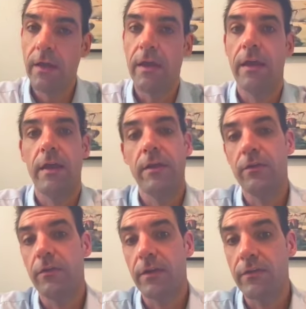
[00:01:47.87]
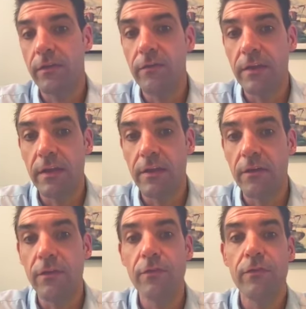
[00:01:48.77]
and her activity
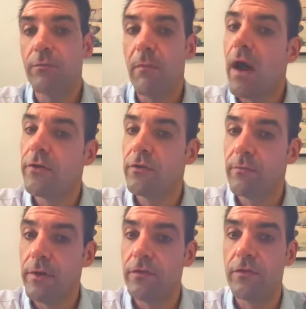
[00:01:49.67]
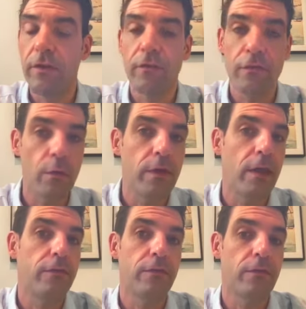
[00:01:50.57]
includes a modern picture that
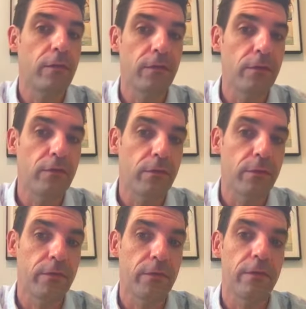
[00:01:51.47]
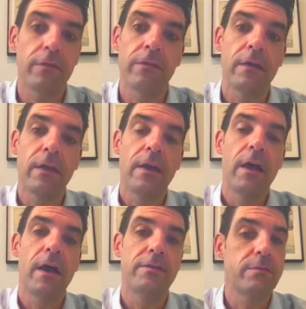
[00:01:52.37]
showcases these influences.
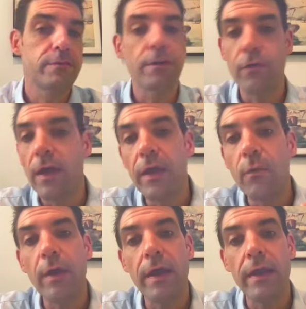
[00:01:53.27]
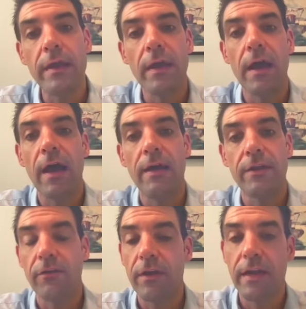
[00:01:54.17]
So it was a great way and
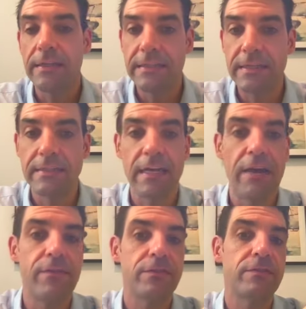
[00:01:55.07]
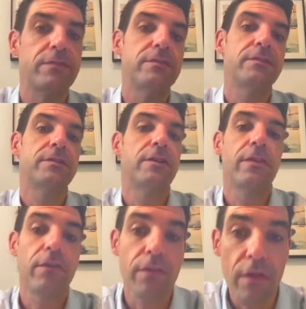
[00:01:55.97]
a great idea to have the students share
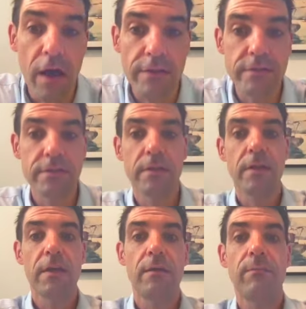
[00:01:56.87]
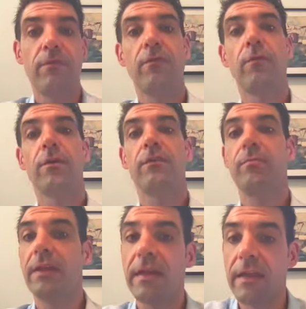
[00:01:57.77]
their thoughts before
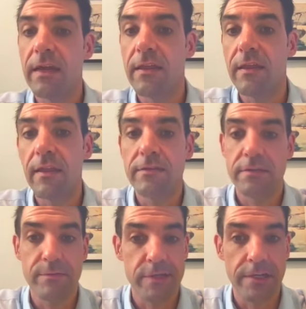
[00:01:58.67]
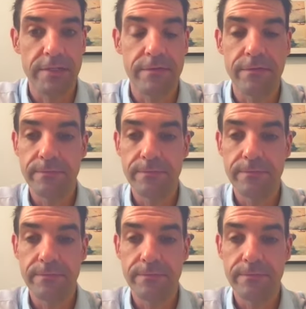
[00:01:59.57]
explaining the lesson objective.